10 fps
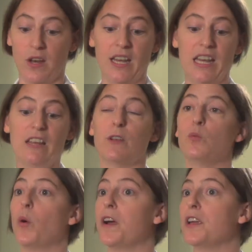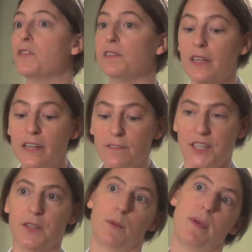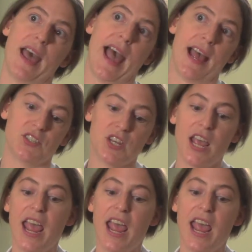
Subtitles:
and even where you've lived in the past,